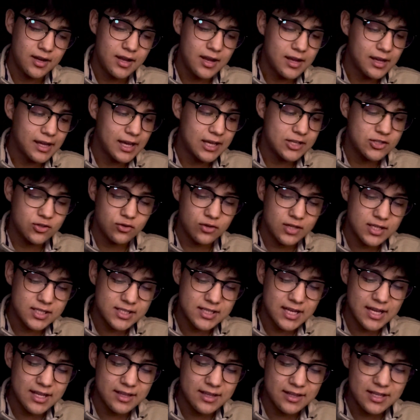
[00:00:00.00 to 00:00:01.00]
Okay, so
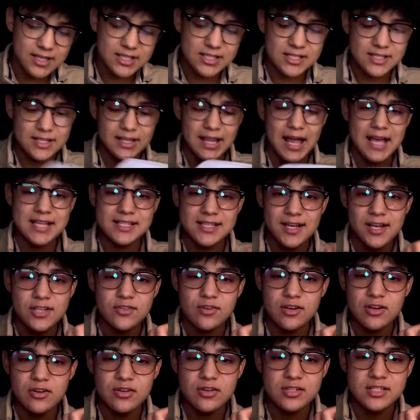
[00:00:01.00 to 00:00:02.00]
this last sentence
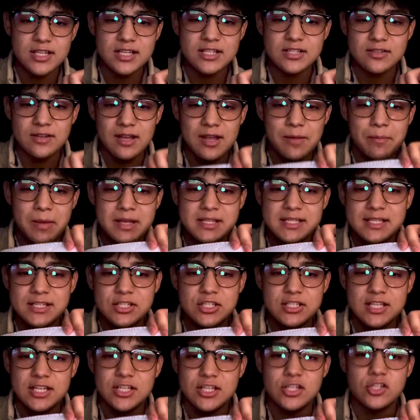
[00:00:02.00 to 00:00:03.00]
right here says, it basically
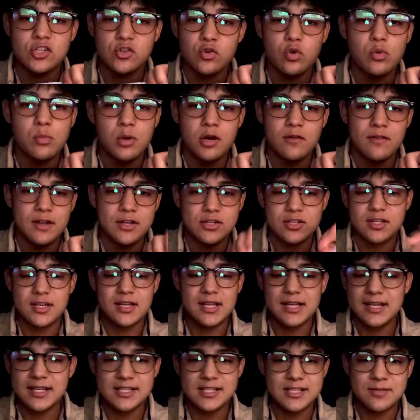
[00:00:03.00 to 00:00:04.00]
just says screw motivation.
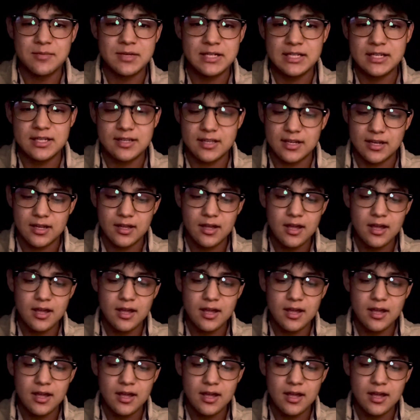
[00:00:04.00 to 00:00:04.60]
It doesn't mean anything.